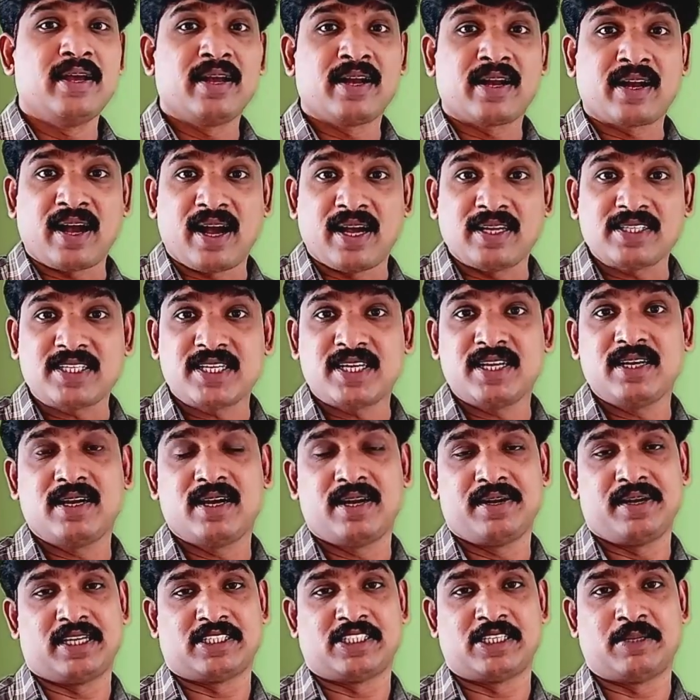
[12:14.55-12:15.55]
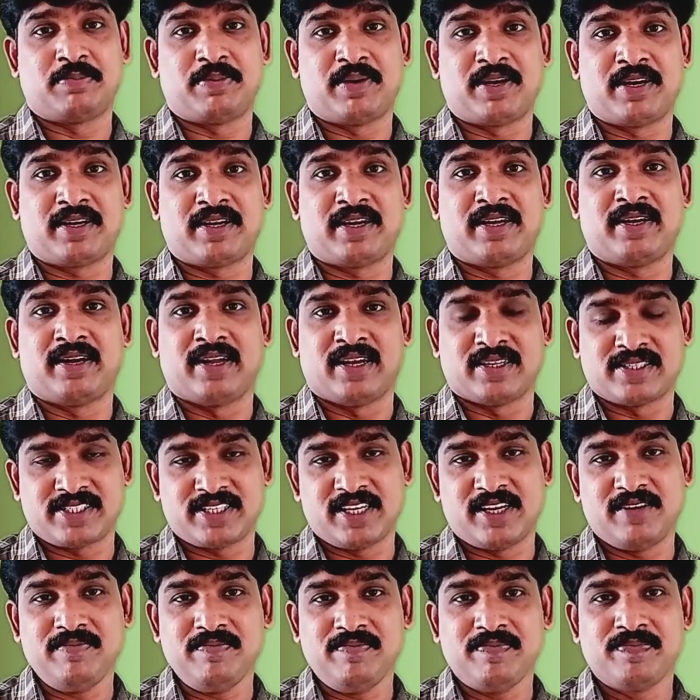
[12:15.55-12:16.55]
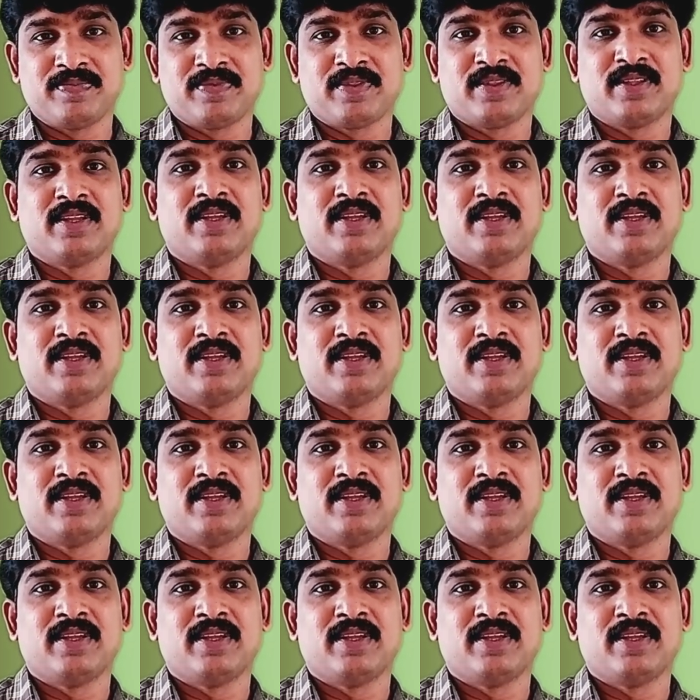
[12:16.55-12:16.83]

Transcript: Kaziranga National Park in Assam,